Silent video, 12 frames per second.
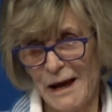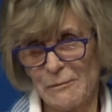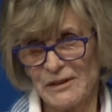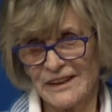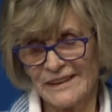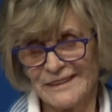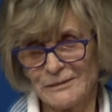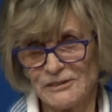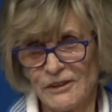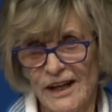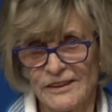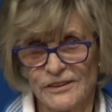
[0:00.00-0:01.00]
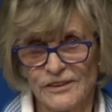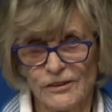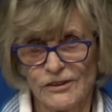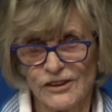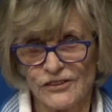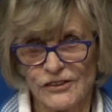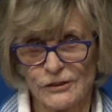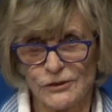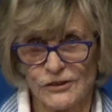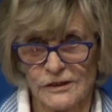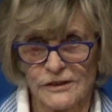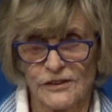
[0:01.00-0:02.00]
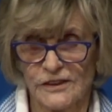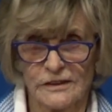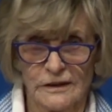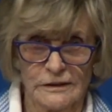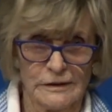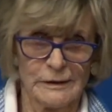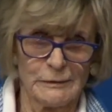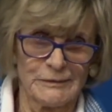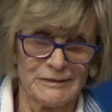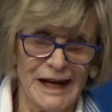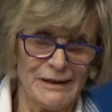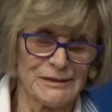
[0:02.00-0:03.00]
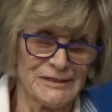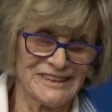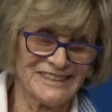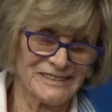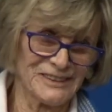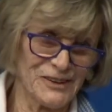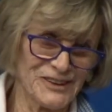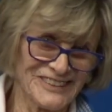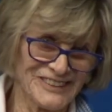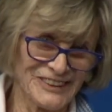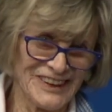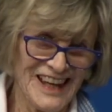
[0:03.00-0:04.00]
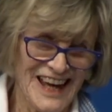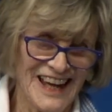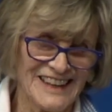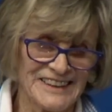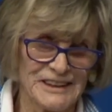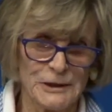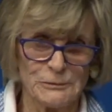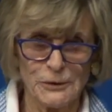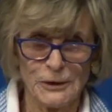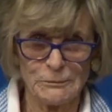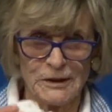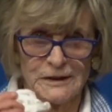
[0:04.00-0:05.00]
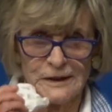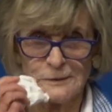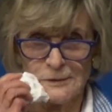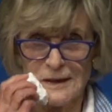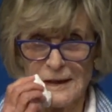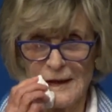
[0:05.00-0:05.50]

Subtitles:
Because we tried on all her shoes and she didn't. It's a long story. It's in the book, but anyway.